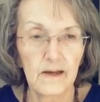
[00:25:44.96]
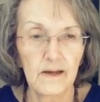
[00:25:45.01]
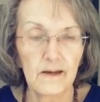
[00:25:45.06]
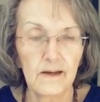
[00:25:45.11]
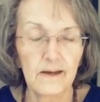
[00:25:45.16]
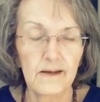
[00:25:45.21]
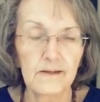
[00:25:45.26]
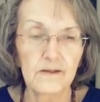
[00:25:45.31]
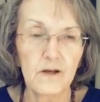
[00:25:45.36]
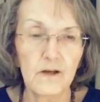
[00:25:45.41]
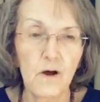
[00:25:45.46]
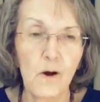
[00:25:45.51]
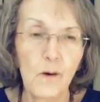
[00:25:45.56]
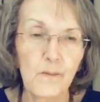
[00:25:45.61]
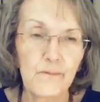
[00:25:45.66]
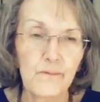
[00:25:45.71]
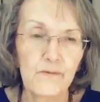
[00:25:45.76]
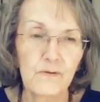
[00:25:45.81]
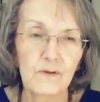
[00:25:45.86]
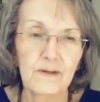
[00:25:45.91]
It's
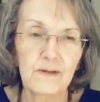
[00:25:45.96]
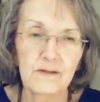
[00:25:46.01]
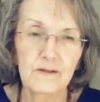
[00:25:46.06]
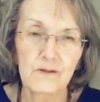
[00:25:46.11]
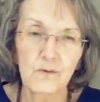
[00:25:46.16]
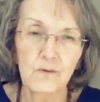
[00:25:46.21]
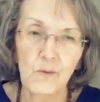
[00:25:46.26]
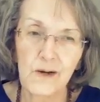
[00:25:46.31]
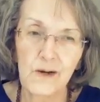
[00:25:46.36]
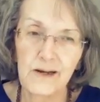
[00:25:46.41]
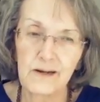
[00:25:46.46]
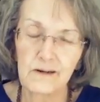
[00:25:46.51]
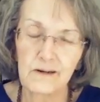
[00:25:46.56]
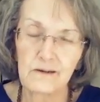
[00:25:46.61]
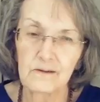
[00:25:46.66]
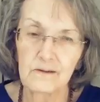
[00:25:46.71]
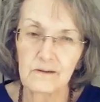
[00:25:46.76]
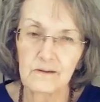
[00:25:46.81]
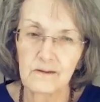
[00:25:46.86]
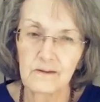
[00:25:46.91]
hopeful as
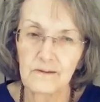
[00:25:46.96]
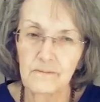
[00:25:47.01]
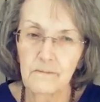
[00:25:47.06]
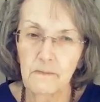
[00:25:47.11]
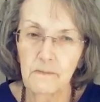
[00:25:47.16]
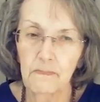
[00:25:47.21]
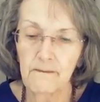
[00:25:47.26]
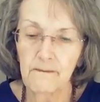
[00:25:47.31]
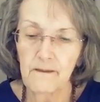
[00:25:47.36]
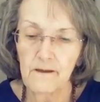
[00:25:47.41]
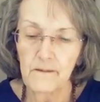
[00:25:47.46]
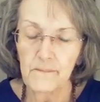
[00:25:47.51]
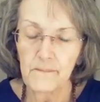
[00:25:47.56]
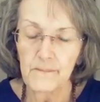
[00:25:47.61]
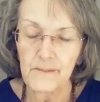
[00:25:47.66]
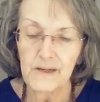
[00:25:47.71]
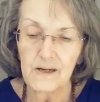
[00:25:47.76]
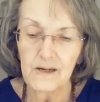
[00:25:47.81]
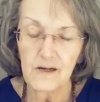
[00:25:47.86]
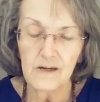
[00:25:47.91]
well,
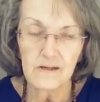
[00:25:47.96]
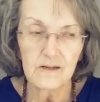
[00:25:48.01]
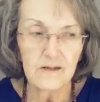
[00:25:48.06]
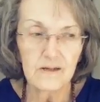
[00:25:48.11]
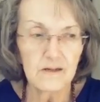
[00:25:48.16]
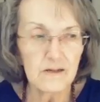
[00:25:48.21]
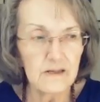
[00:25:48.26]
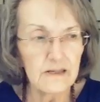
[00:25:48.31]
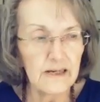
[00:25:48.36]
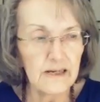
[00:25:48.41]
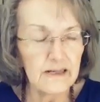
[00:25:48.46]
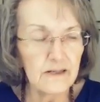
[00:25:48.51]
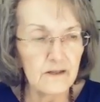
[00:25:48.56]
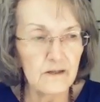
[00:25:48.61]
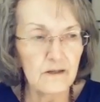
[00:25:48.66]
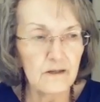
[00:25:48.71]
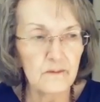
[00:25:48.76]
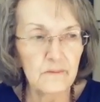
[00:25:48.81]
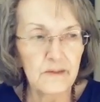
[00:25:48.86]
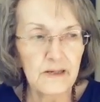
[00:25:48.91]
because it says
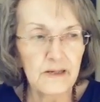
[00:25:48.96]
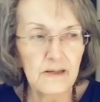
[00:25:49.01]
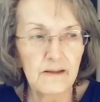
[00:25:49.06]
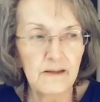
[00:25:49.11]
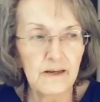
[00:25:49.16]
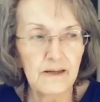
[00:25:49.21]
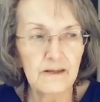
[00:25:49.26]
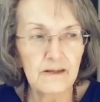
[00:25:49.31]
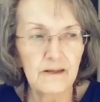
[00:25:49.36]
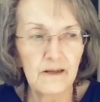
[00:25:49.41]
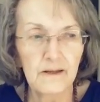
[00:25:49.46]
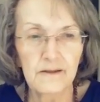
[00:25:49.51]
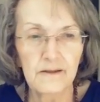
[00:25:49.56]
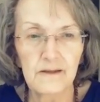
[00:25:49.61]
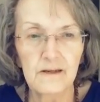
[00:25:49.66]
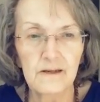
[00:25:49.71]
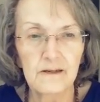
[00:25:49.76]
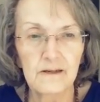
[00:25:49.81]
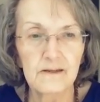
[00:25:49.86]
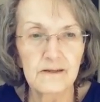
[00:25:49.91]
to me that
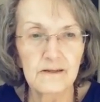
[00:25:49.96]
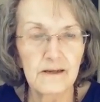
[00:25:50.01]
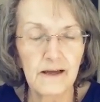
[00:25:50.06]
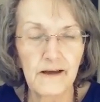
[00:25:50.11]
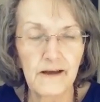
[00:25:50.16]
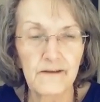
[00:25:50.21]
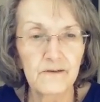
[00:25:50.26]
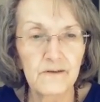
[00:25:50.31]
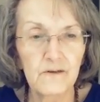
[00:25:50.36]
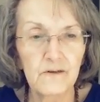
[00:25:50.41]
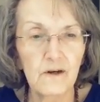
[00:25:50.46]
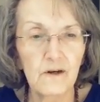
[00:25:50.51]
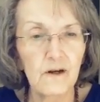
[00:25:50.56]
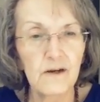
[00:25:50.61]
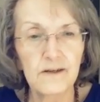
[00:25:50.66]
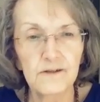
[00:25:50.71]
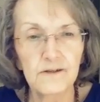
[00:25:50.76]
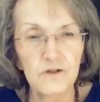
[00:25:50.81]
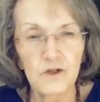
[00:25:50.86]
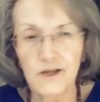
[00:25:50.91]
nothing is ever
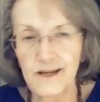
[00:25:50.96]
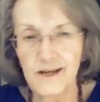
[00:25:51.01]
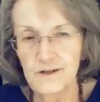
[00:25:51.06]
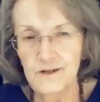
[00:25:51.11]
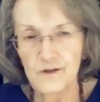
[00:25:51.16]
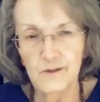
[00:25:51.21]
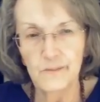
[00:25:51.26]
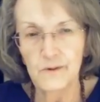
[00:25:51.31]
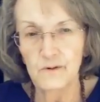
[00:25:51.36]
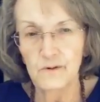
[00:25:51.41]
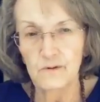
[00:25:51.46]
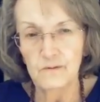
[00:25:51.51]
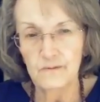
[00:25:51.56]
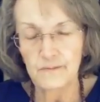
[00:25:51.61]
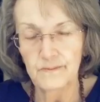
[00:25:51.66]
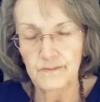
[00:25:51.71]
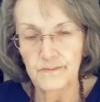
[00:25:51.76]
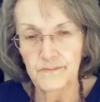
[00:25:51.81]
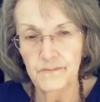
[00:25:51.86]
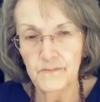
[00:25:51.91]
unchangeable.
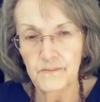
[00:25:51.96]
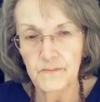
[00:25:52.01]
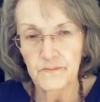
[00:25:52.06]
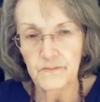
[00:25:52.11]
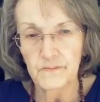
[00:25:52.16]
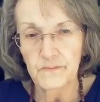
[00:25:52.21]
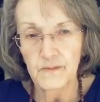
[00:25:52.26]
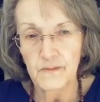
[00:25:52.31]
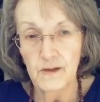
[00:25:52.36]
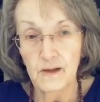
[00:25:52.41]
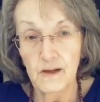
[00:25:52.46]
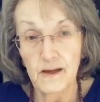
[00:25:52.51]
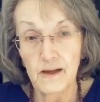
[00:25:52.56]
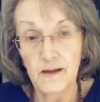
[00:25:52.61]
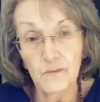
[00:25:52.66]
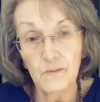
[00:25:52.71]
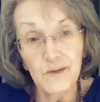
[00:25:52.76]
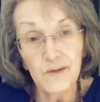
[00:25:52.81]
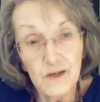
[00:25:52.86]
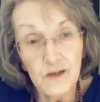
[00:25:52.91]

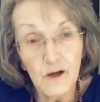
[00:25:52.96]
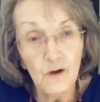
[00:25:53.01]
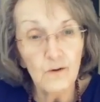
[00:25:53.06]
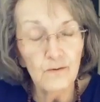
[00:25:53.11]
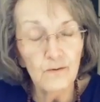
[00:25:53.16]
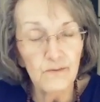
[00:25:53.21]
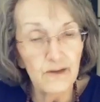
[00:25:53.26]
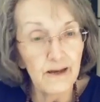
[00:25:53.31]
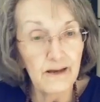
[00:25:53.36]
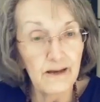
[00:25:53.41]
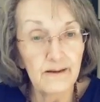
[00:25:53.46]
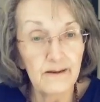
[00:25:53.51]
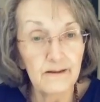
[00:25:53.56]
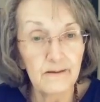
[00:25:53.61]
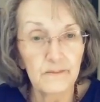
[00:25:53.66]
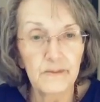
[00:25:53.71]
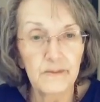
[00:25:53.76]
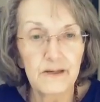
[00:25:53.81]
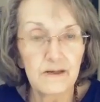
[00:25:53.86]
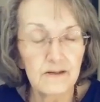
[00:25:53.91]
And we know that
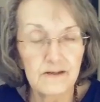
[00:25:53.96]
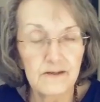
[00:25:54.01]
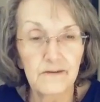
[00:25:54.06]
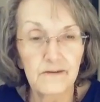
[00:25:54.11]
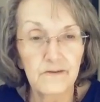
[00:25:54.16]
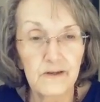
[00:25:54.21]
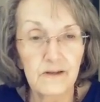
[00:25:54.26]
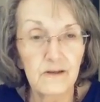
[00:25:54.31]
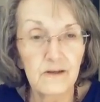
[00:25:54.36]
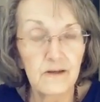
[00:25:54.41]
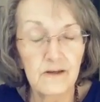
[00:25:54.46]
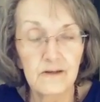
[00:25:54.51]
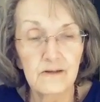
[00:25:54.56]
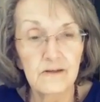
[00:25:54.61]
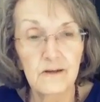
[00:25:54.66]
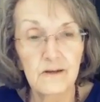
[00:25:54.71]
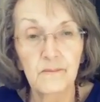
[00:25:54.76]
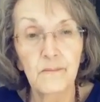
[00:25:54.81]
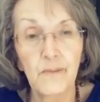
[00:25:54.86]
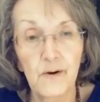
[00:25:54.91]
because everything
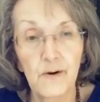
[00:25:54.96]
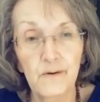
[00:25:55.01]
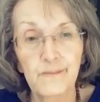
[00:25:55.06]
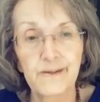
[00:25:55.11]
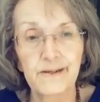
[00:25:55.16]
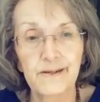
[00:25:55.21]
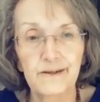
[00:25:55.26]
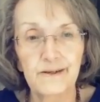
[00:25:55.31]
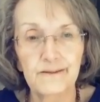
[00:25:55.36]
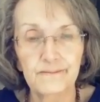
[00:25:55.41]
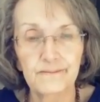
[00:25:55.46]
is impermanent.